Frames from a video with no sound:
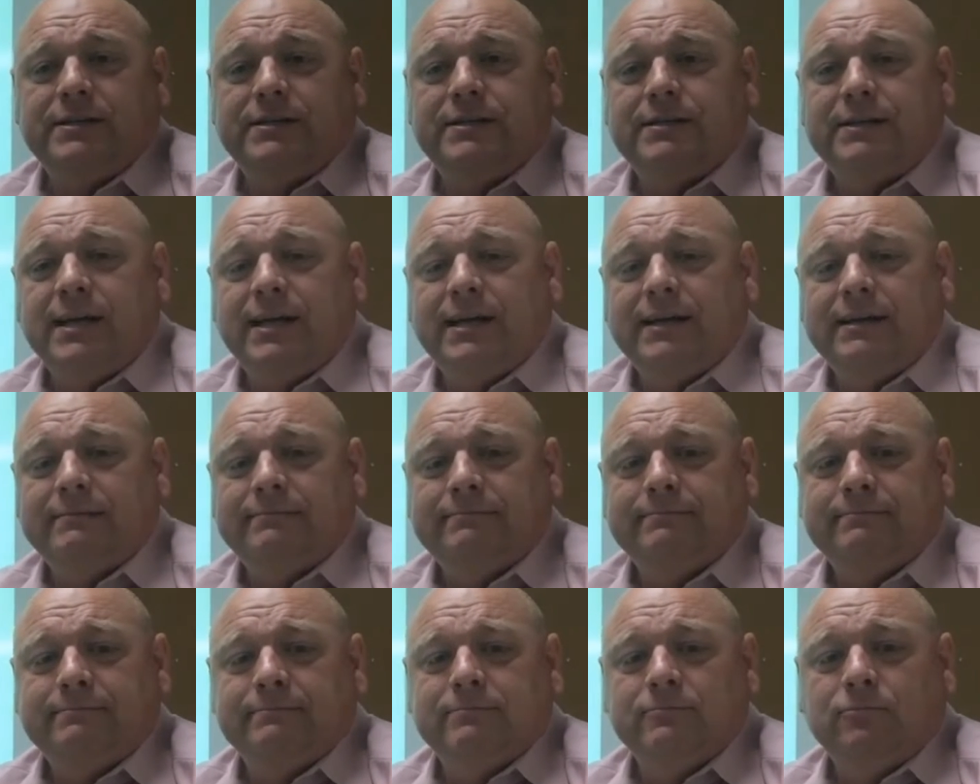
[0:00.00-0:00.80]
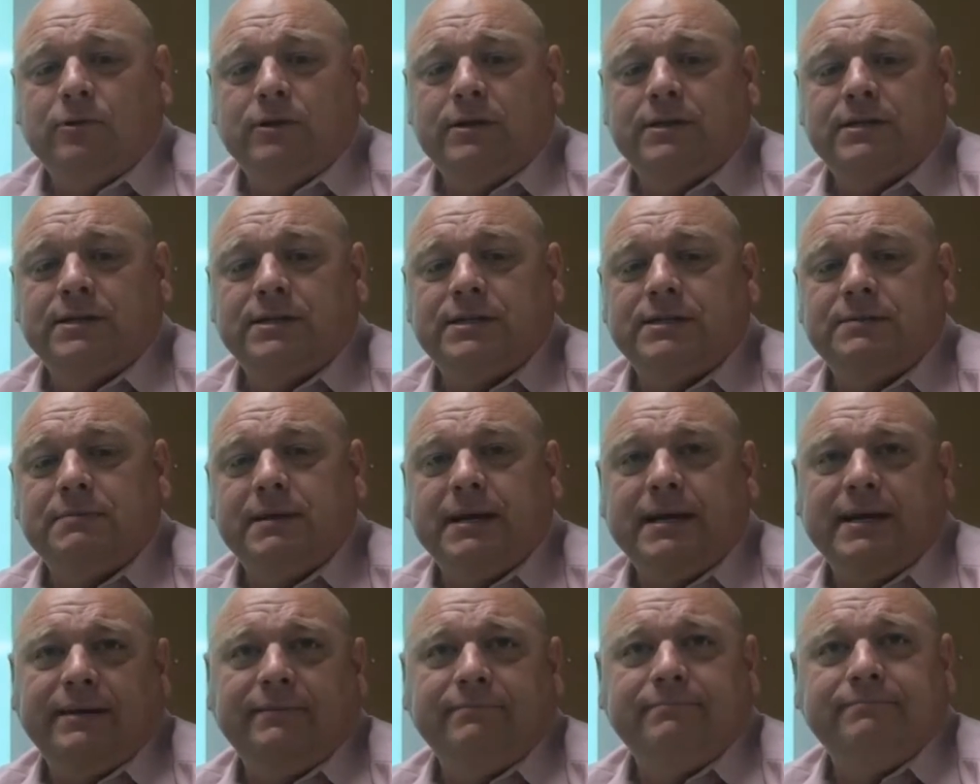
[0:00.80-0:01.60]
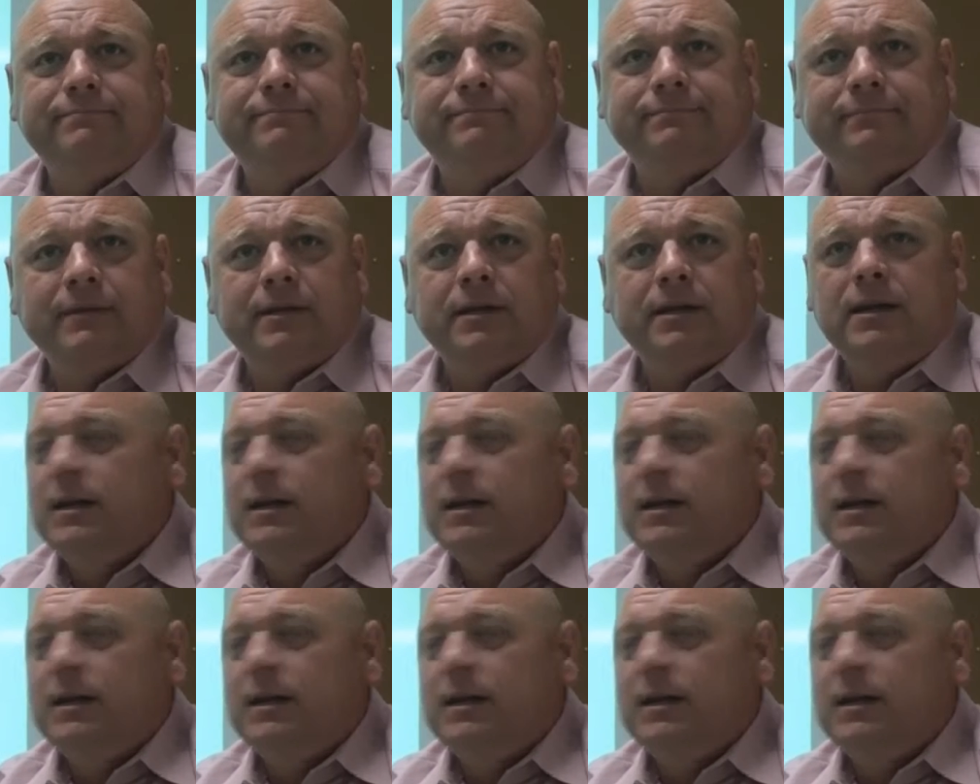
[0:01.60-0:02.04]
that's like, hmm, what does this mean?